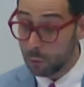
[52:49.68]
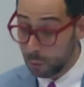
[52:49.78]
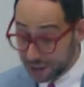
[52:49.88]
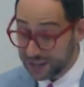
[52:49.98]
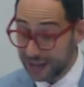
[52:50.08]

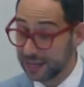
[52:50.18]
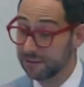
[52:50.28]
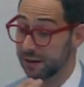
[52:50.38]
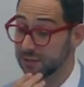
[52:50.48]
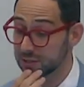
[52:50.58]
Well, what does that
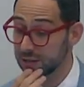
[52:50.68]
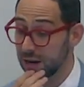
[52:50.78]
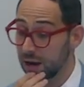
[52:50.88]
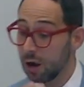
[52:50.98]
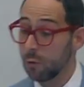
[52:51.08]
leave us?
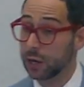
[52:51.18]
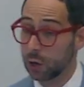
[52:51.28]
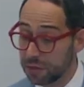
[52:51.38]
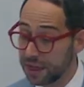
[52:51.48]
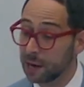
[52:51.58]
We
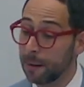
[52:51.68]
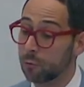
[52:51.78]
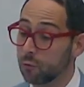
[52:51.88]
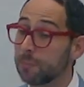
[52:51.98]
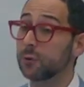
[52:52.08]
could think
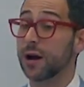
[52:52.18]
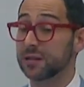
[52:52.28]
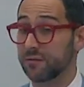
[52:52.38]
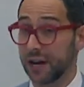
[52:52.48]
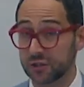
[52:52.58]
about
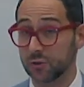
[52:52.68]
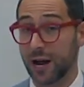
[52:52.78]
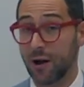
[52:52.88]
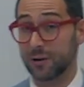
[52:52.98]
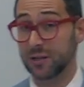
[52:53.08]
reproductive
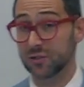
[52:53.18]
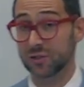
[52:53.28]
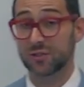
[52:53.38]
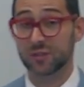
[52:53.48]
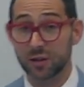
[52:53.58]

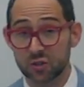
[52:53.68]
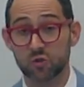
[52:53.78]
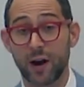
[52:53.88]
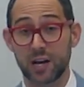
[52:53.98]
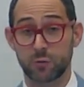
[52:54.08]
externalities. It's a little
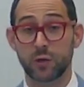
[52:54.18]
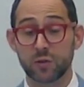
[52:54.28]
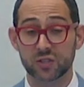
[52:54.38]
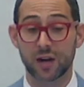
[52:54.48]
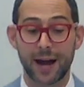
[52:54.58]
strange. When you
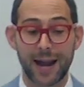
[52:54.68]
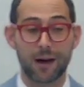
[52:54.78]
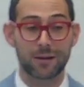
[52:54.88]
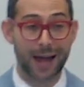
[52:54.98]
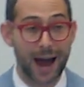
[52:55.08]
decide
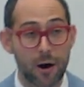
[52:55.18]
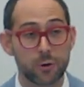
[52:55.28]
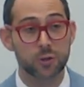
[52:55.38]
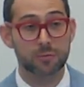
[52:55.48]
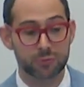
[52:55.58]
how
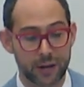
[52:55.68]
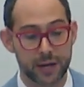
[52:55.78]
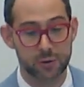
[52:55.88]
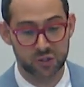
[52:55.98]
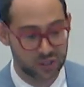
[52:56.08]
loud you can
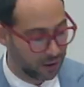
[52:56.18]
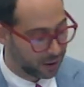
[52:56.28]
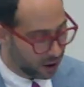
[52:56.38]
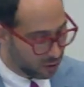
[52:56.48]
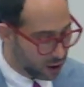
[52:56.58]
play your
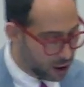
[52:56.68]
stereo,